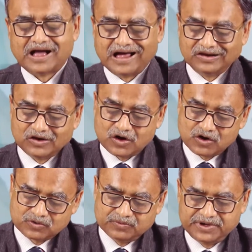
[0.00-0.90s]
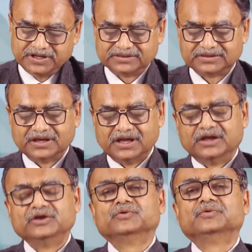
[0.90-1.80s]
Along with,
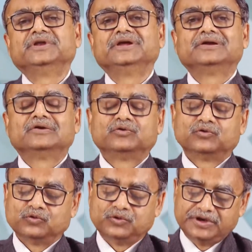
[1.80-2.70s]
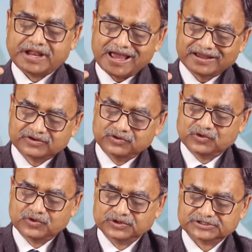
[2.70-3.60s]
you need to
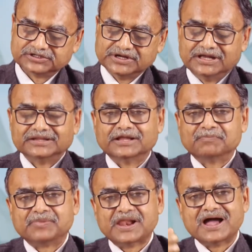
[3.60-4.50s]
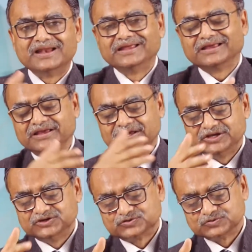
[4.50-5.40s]
diagnose the planning
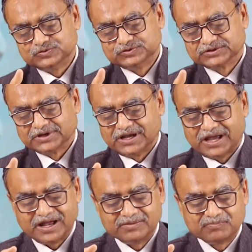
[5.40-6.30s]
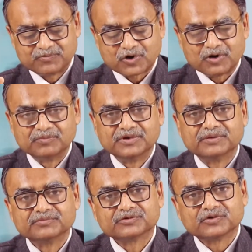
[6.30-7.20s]
issues and
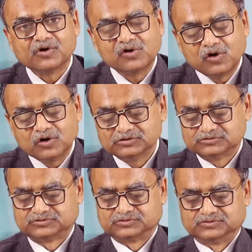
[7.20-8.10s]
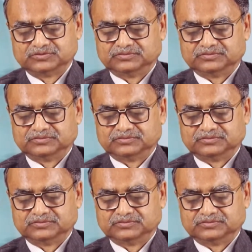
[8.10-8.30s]
problems also,